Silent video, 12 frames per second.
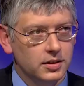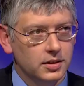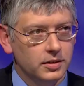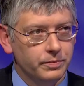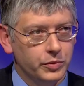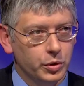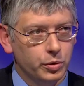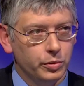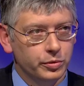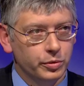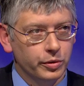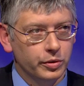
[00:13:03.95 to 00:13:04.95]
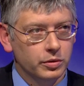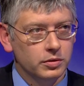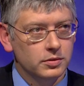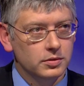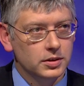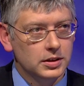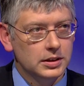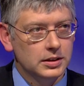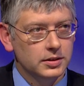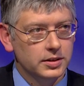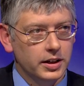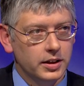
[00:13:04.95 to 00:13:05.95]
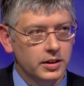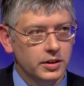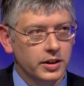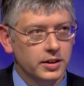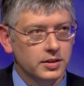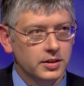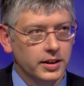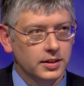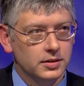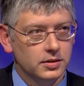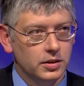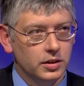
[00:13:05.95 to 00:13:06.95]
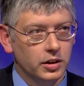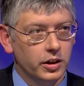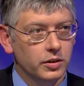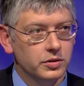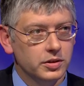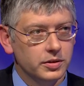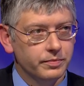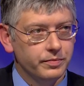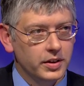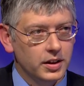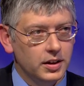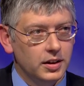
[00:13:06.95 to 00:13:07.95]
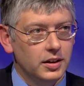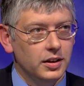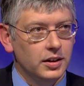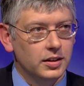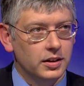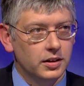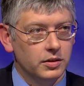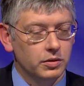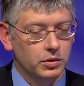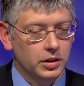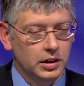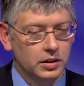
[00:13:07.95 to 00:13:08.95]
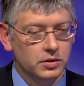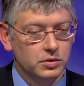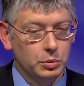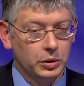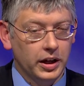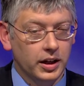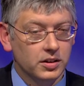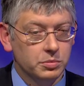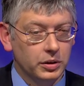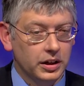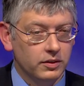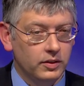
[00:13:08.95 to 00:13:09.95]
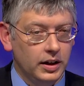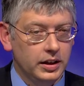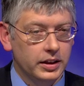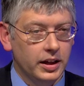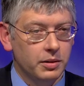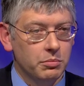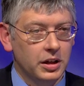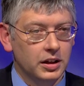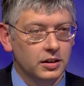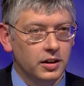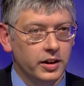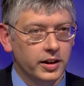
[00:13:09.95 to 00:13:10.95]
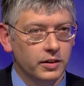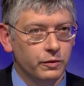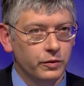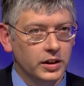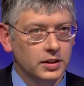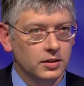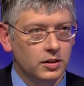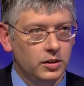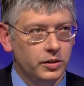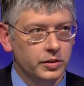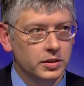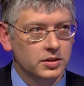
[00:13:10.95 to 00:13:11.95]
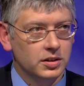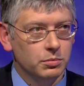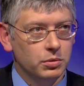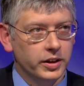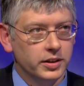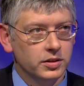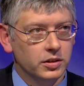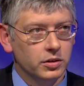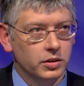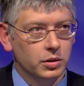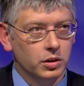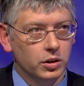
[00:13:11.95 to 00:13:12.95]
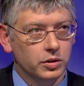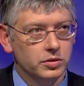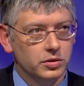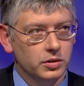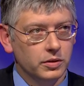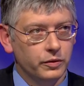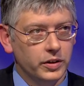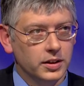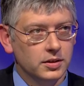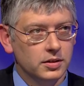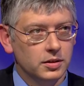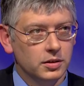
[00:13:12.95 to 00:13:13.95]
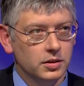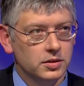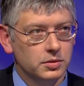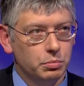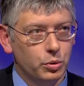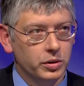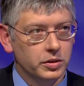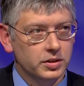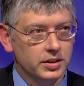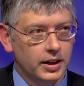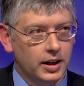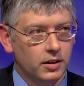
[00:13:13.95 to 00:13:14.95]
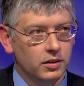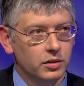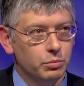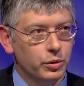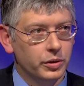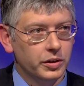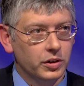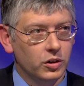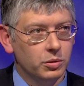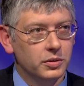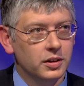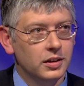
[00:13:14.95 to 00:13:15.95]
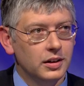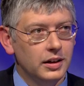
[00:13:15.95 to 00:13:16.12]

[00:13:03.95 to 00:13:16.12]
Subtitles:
the whole northern side of the United States to the coast. And in Spokane and Spokane Valley, that main line feeds all the sublines that go to the coast. So it feeds the Port of Seattle, the Port of Tacoma,